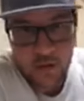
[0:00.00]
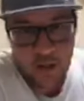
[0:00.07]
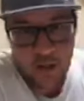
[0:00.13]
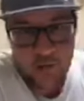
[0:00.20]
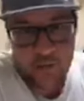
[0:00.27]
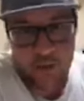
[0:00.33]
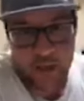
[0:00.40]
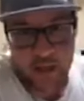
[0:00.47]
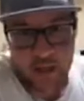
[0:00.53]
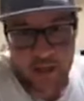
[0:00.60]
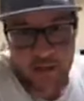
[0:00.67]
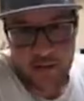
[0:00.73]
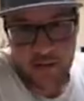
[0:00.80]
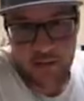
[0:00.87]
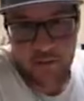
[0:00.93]
3
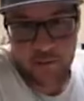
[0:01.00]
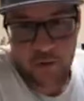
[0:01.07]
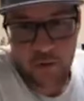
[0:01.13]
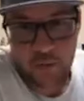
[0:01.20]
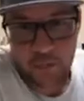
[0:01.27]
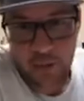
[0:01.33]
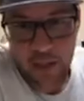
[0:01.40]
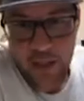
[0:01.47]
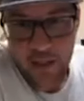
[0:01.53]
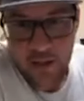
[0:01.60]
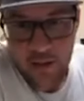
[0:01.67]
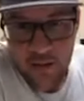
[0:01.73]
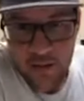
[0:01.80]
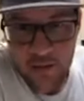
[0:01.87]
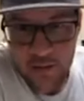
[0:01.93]
days, 4
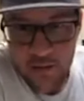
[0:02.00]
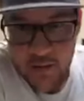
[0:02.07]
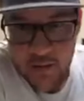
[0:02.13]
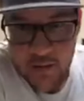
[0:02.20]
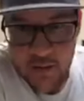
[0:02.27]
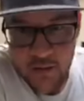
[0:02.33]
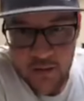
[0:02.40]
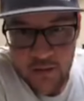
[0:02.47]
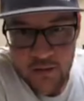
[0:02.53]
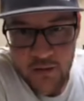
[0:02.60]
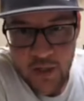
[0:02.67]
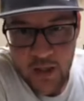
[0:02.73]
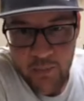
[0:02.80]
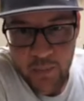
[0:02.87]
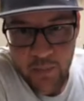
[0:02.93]
break,
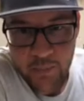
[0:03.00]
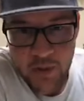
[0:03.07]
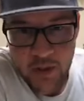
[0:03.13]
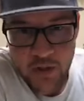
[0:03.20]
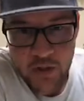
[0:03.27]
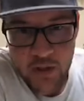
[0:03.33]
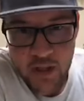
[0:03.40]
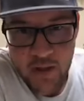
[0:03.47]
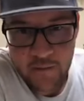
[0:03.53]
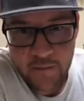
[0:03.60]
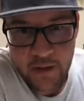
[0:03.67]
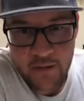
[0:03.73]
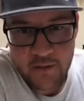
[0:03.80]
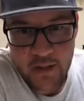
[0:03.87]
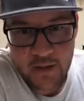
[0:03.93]
Track preparation day,
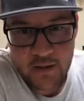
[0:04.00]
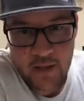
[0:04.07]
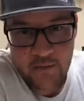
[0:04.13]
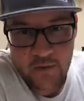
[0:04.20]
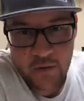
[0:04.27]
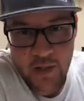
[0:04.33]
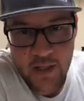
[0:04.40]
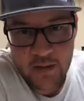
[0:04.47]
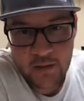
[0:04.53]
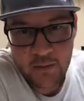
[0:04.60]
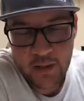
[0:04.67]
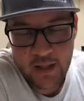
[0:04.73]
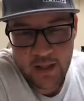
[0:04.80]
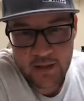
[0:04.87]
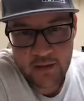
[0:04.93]
5, 6, 7 race.
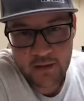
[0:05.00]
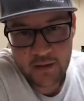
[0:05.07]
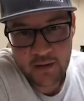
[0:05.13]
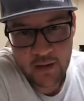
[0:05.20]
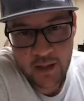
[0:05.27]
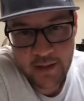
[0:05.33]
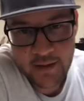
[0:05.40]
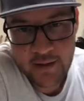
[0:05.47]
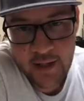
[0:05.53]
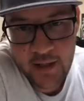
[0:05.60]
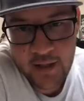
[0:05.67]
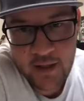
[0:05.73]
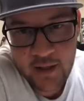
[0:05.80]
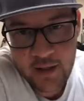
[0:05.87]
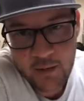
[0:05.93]
Well, that's
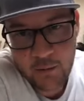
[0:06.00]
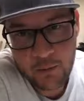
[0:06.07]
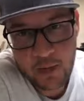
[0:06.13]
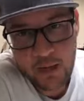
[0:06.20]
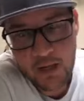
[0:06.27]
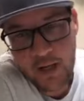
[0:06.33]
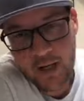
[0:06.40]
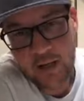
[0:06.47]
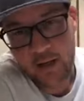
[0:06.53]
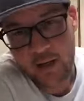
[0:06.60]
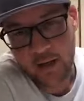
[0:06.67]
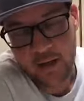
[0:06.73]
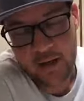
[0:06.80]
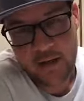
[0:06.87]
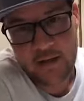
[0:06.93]
extending it 1 day
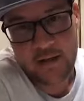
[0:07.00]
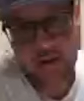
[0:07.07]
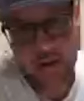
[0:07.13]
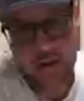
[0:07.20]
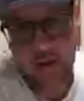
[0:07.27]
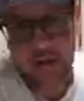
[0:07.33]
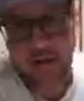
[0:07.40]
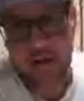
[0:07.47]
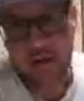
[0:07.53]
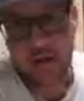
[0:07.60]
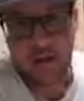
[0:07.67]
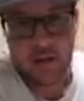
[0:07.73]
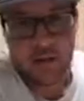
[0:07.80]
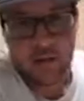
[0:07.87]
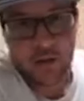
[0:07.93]
unnecessarily.
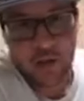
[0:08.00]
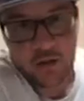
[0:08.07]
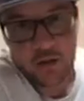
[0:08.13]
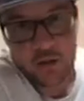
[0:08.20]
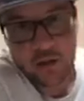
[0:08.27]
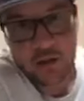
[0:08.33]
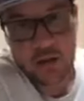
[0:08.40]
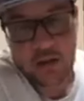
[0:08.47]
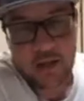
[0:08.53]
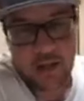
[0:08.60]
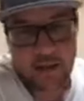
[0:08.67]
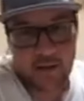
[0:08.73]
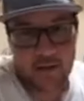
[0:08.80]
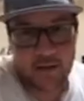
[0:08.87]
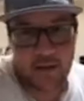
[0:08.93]
You can do it just
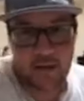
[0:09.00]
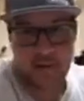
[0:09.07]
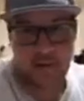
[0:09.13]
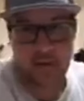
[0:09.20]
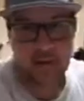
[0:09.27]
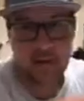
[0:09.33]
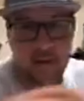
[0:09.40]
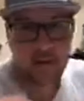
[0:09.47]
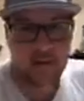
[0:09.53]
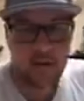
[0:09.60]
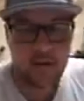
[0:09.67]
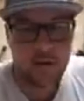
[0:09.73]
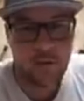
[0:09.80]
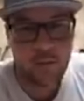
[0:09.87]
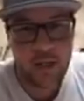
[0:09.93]
like the 10 scale
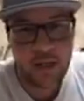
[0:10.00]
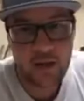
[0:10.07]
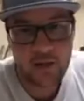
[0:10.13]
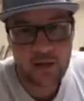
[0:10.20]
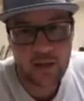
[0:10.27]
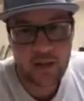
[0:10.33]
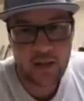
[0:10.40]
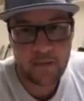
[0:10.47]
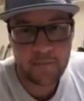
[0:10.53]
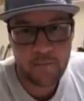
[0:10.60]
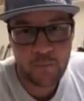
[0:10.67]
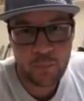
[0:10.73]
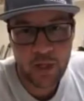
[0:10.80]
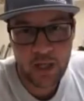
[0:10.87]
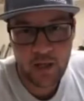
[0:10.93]
without a
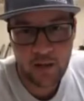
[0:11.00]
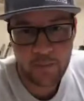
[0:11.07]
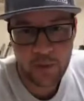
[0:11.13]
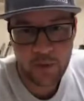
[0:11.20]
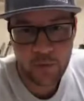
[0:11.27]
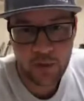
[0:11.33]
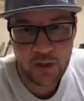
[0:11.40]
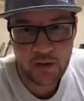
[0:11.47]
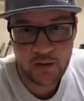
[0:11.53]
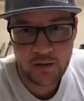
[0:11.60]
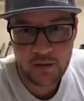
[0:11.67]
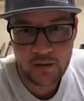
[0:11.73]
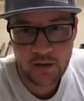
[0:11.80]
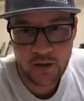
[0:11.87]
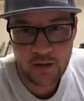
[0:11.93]
break in between.
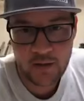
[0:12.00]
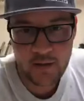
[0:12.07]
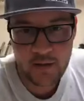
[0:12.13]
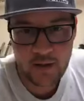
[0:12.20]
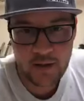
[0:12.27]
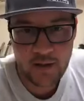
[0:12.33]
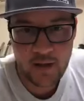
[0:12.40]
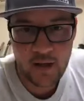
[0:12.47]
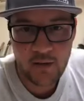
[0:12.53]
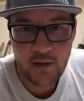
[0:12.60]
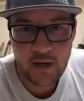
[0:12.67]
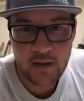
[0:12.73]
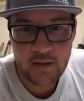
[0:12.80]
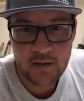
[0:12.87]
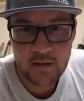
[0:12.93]
So just a 6-day
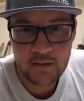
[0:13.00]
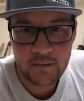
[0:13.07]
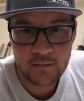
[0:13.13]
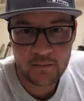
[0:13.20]
race.